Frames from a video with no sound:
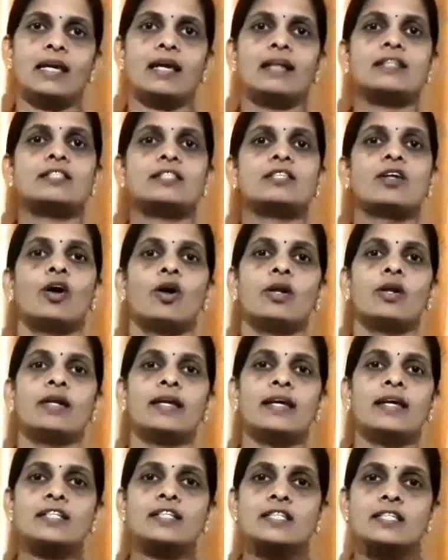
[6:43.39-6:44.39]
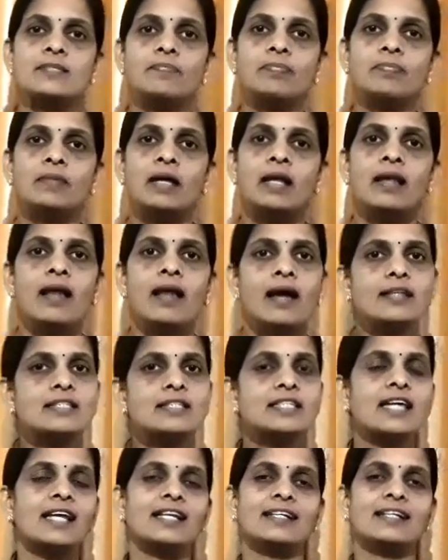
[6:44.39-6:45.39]
is called as large
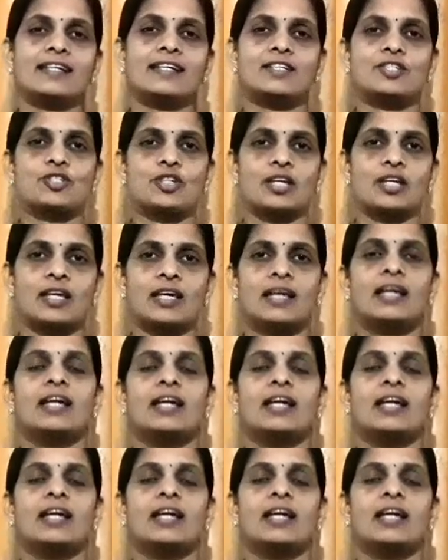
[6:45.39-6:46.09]
scale industry.